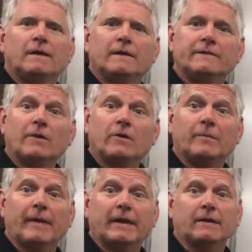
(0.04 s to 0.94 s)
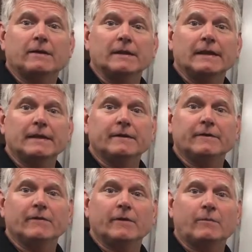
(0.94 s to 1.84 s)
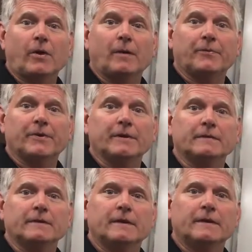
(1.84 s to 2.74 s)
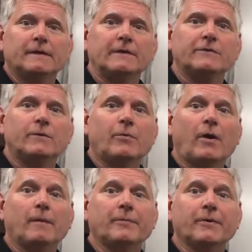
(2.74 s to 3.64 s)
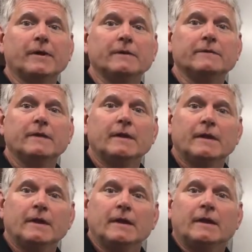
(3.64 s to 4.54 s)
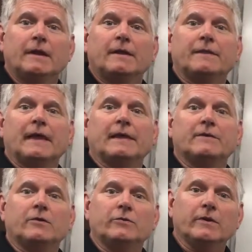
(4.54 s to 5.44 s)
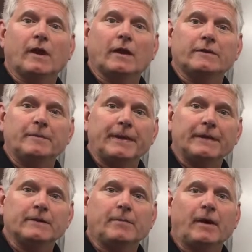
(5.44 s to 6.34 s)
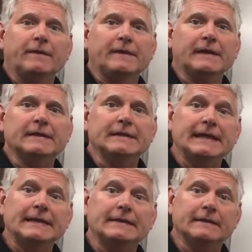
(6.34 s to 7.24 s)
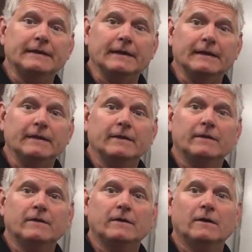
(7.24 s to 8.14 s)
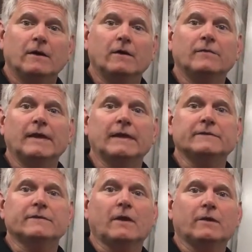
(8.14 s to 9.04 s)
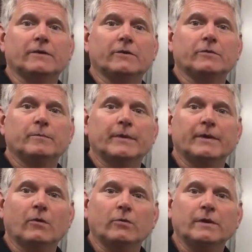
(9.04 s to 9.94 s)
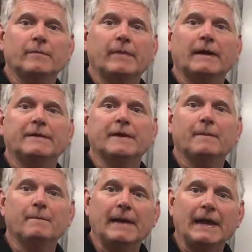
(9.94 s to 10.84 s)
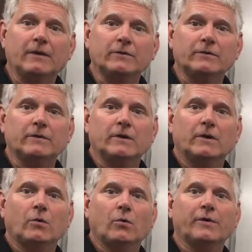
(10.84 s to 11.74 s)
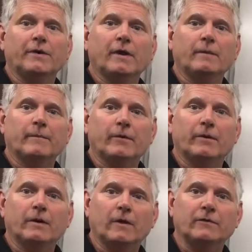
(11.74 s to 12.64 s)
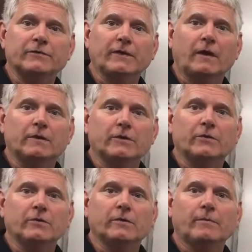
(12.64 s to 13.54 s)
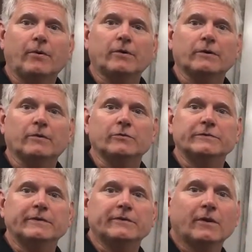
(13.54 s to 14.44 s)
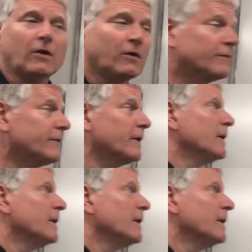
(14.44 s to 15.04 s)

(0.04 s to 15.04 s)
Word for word: Let's talk about colligative properties. These are properties that do not depend upon the identity of a solute, but only by the amount or number of solute particles dissolved.